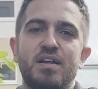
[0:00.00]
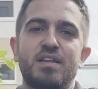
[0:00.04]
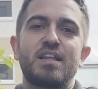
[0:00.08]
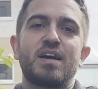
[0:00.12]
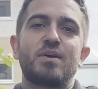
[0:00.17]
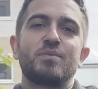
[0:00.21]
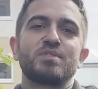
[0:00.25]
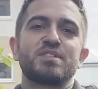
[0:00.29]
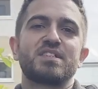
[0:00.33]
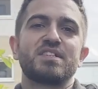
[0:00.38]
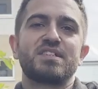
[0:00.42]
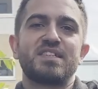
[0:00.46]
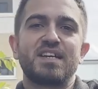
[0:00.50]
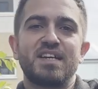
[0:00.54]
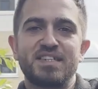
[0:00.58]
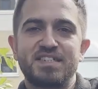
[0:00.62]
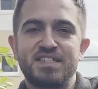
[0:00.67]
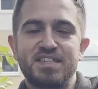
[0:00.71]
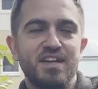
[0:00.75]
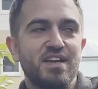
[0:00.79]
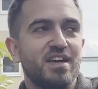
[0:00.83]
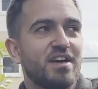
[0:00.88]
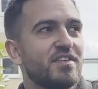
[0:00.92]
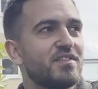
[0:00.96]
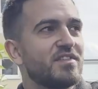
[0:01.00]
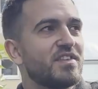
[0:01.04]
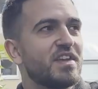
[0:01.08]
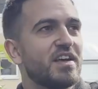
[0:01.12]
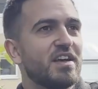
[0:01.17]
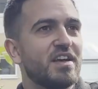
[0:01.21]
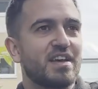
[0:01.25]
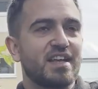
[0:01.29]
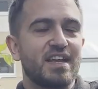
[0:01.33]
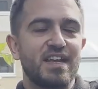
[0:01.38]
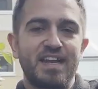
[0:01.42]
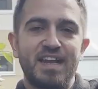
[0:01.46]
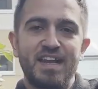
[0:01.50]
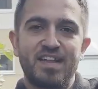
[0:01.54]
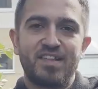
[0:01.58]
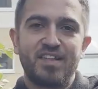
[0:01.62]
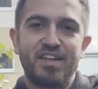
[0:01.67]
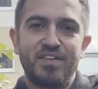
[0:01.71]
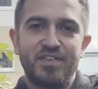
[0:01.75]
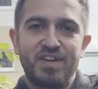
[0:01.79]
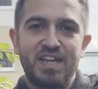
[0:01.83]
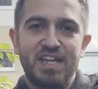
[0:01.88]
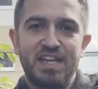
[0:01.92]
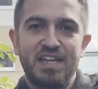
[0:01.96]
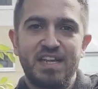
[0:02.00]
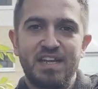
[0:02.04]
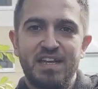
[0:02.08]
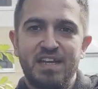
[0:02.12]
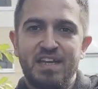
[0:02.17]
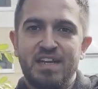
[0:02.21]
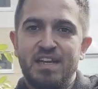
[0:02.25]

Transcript: that was a test of the connectivity.